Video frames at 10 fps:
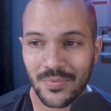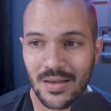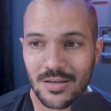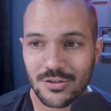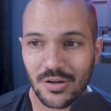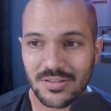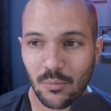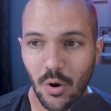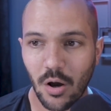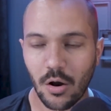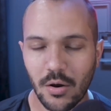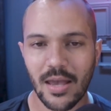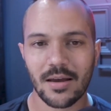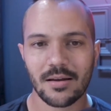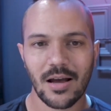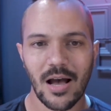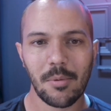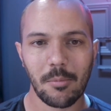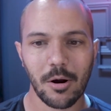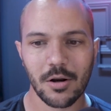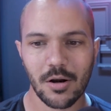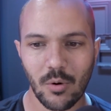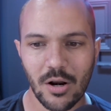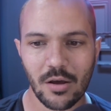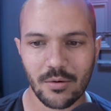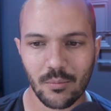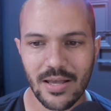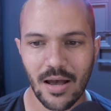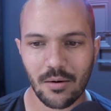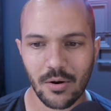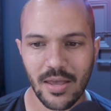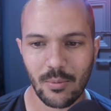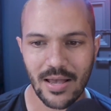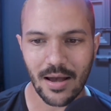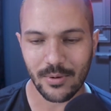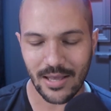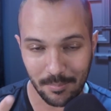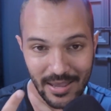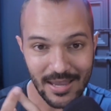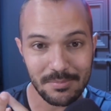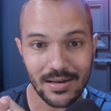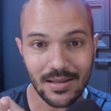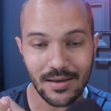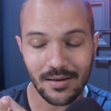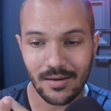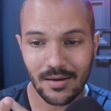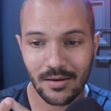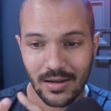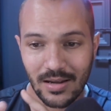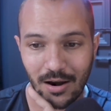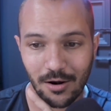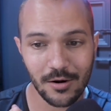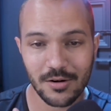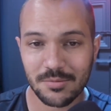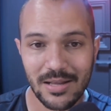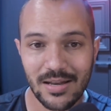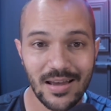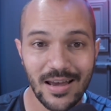So I was like, well, okay, I'm a marketer. What other? We got paid media. We got earned media. I